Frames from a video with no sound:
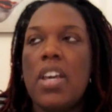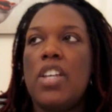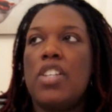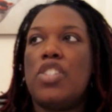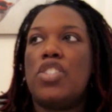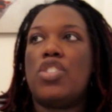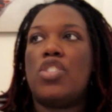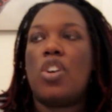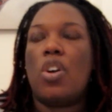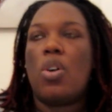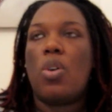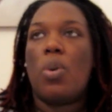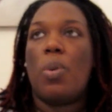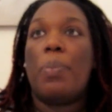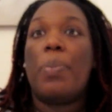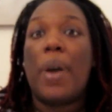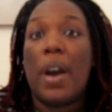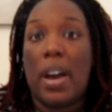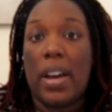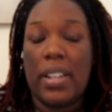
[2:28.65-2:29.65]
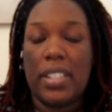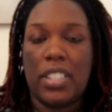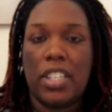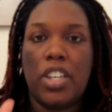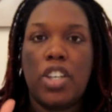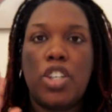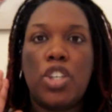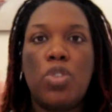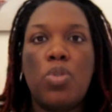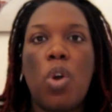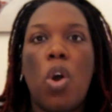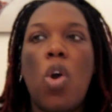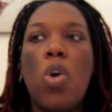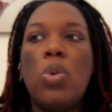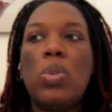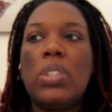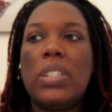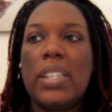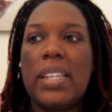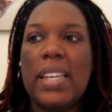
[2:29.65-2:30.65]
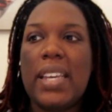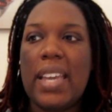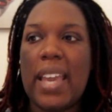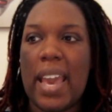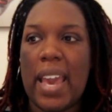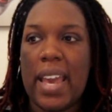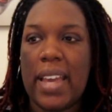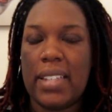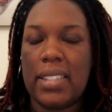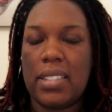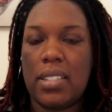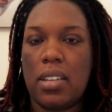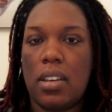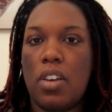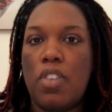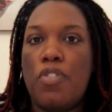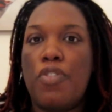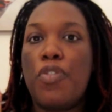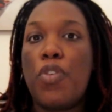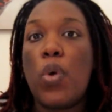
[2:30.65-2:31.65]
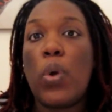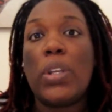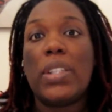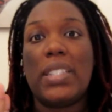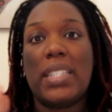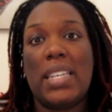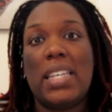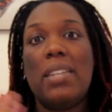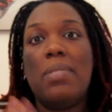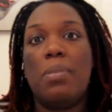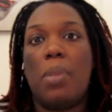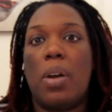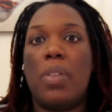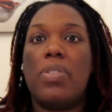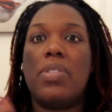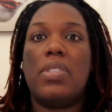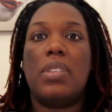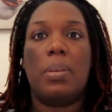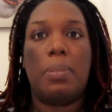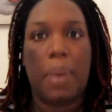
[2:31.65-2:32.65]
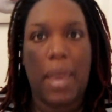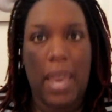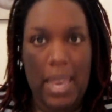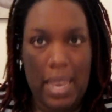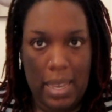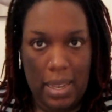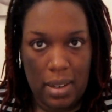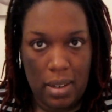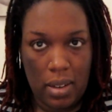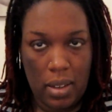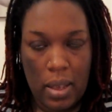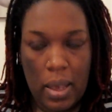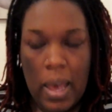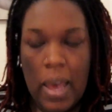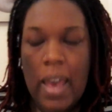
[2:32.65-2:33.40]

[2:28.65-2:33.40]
So, but you only get 14 months paid